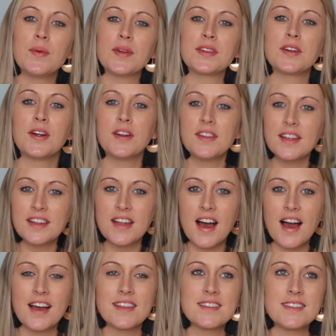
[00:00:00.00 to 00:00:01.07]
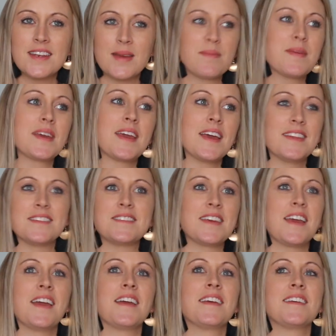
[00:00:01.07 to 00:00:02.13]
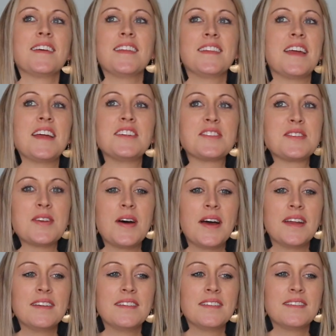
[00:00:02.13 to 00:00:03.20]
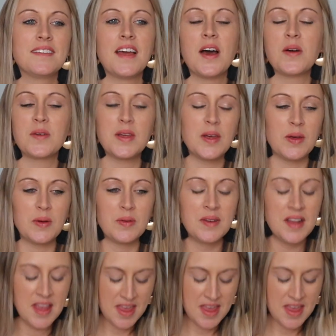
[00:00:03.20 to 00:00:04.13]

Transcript: with curly locks named Mackenzie. And I just thought, how cute.